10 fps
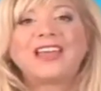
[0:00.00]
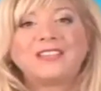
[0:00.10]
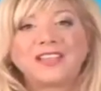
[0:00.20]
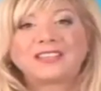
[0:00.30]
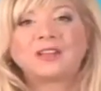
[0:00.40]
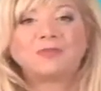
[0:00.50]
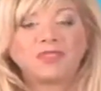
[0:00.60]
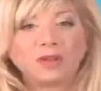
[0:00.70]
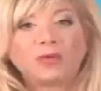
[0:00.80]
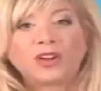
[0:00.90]
and that's something
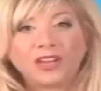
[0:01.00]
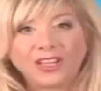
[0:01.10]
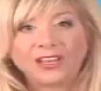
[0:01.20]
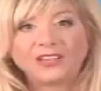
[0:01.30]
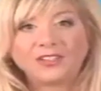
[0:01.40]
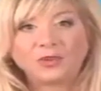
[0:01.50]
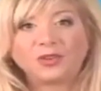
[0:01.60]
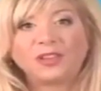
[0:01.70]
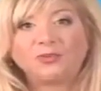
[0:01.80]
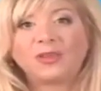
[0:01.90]
that we're going to get into a
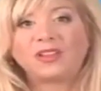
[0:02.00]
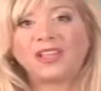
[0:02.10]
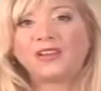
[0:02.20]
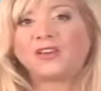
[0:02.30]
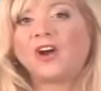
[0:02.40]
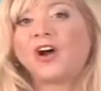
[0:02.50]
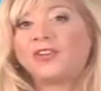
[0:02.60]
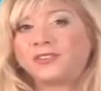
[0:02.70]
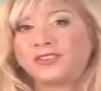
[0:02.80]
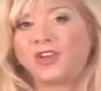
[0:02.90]
little bit later
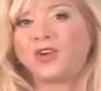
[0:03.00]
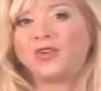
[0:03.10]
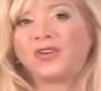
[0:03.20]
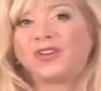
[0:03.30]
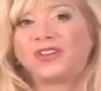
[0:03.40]
also.